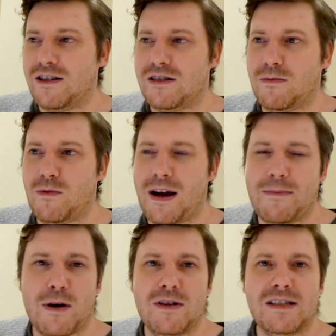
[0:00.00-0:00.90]
So some great
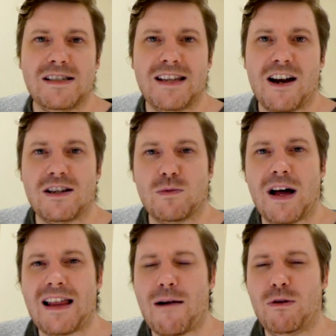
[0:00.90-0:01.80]
bonuses there as
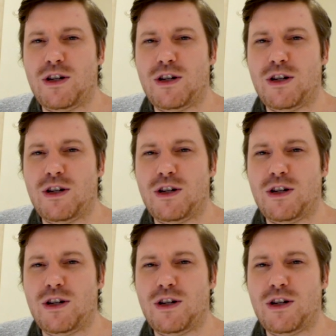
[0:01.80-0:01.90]
well. I would